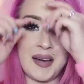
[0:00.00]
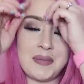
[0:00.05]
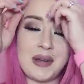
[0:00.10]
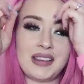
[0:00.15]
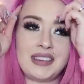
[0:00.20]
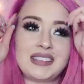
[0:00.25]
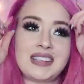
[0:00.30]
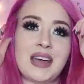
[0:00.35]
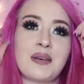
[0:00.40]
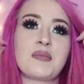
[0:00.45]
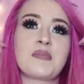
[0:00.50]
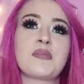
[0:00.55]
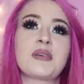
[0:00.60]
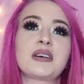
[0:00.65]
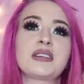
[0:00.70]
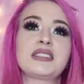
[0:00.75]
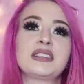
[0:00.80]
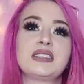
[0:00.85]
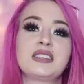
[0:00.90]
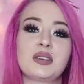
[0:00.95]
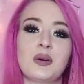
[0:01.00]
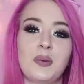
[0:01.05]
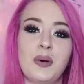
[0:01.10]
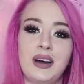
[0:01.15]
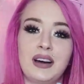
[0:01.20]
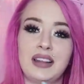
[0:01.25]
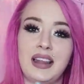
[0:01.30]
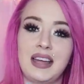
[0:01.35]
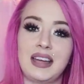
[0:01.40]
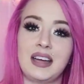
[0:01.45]
I'm not the type of person to
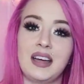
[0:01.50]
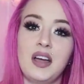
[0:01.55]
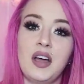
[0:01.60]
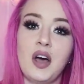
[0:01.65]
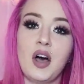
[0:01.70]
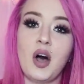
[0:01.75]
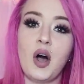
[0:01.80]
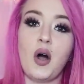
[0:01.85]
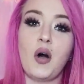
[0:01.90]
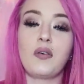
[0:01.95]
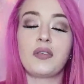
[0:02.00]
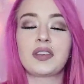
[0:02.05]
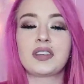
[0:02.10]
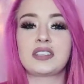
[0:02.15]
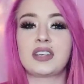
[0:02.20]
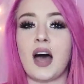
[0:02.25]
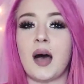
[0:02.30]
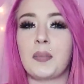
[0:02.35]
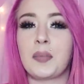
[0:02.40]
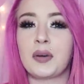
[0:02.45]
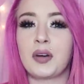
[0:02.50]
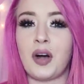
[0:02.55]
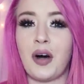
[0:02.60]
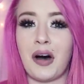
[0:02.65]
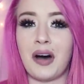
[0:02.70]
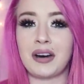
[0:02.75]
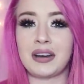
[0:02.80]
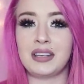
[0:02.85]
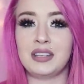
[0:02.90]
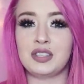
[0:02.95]
wear like over the top
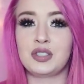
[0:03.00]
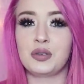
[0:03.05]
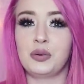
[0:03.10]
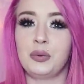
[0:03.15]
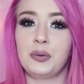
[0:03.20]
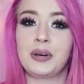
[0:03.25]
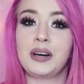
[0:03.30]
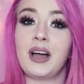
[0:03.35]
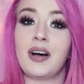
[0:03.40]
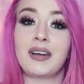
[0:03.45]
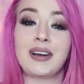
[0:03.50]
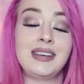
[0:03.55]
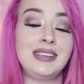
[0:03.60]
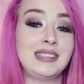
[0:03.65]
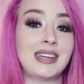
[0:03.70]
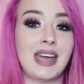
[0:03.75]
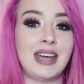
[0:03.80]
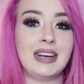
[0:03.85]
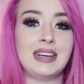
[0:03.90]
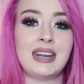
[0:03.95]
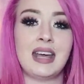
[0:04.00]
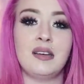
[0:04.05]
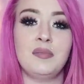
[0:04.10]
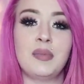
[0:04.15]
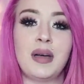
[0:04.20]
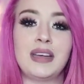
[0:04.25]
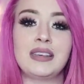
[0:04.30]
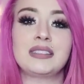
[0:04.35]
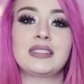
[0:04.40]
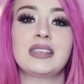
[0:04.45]
gaudy jewelry on a day-to-day
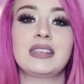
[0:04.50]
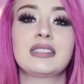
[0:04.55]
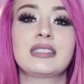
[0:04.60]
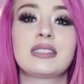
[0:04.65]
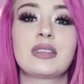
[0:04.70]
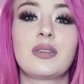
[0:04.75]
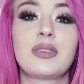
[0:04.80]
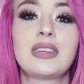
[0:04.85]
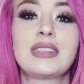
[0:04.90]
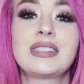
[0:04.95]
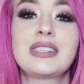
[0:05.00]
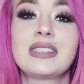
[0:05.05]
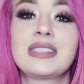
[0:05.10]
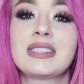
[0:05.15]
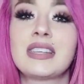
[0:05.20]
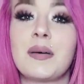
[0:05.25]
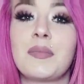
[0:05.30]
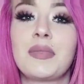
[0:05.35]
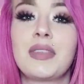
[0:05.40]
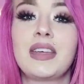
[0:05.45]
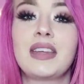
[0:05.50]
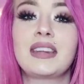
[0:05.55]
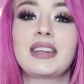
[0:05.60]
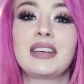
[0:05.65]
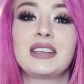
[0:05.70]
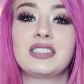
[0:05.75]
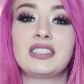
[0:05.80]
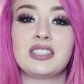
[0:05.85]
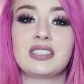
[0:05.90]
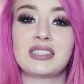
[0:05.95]
basis, so this is something
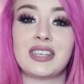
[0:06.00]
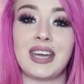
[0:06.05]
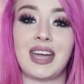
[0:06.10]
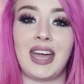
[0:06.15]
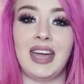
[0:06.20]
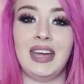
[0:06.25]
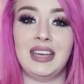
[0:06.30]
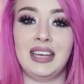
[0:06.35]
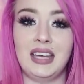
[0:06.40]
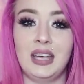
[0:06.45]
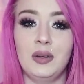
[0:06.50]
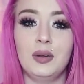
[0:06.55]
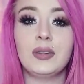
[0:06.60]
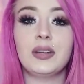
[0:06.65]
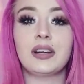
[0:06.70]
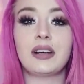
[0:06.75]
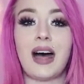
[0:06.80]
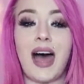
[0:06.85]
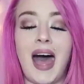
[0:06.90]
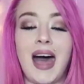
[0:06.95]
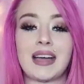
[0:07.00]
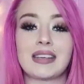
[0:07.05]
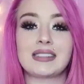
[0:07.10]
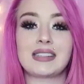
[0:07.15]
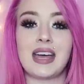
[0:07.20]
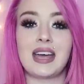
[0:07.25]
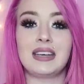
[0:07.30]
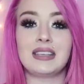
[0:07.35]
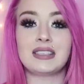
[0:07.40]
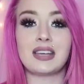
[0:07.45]
that is just like a cute little
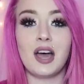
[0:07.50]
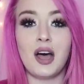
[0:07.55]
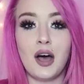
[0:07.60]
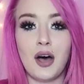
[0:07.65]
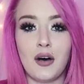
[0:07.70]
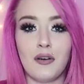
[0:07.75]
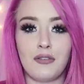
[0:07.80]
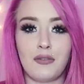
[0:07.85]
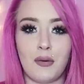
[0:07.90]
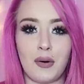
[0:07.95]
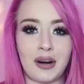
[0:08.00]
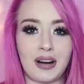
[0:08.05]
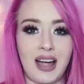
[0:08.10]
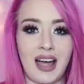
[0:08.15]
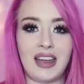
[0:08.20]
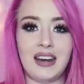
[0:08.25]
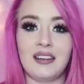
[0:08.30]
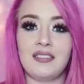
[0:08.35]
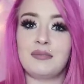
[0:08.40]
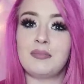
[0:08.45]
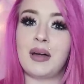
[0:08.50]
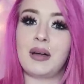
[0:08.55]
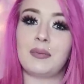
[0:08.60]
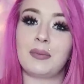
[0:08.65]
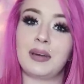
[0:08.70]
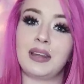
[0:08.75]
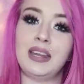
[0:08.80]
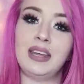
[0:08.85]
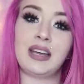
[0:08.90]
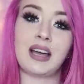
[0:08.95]
accent for kind of my
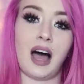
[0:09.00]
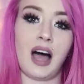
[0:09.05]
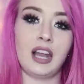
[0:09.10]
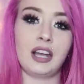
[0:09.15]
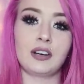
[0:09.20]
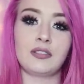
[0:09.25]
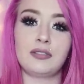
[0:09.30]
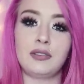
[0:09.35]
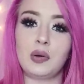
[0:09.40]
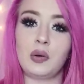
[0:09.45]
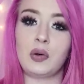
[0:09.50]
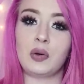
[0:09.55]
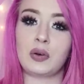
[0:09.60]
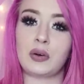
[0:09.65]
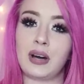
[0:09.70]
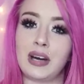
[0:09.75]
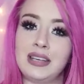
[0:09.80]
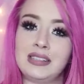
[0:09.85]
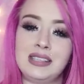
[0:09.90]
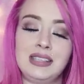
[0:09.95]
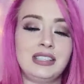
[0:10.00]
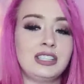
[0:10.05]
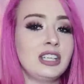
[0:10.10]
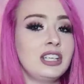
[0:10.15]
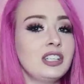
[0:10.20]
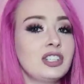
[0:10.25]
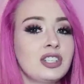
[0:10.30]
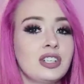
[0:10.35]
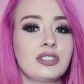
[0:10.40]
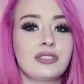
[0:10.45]
really colorful crazy
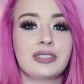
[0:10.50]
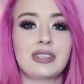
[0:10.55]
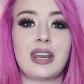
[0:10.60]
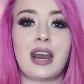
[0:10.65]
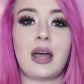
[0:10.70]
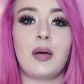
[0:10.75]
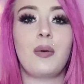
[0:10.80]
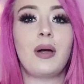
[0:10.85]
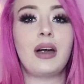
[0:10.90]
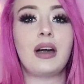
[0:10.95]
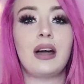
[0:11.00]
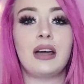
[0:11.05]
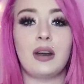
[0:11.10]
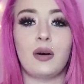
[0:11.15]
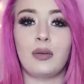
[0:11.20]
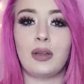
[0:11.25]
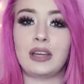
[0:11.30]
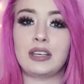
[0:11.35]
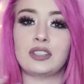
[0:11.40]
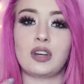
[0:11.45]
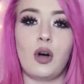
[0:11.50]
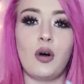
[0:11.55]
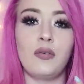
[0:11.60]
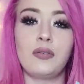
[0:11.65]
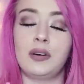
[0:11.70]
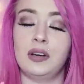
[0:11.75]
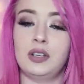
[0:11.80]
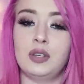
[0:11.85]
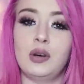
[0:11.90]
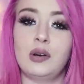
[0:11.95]
t-shirts that I wear. I don't like to
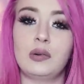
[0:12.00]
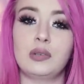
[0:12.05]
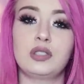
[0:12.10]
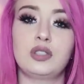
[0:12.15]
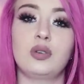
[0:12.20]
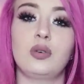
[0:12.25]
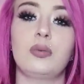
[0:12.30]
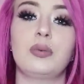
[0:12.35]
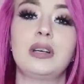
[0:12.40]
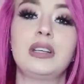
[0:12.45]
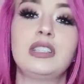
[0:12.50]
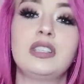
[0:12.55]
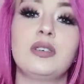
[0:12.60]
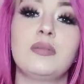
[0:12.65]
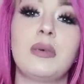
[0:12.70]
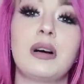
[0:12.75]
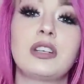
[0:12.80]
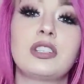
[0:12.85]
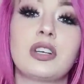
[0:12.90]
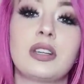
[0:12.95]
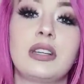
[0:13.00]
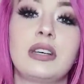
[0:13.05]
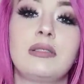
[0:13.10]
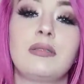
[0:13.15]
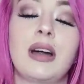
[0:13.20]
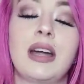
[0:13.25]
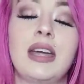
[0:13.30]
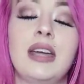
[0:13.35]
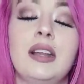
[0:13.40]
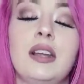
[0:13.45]
overdo it with jewelry too much on the
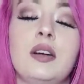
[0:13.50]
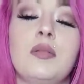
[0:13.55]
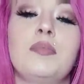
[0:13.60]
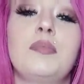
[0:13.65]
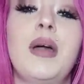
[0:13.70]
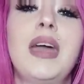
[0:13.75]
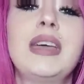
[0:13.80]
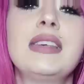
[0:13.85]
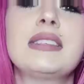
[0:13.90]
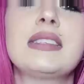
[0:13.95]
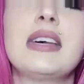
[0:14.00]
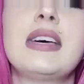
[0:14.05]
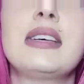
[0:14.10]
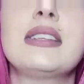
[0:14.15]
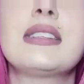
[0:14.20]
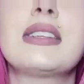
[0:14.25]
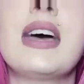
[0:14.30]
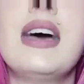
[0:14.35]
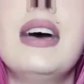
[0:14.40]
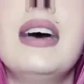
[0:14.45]
regular basis,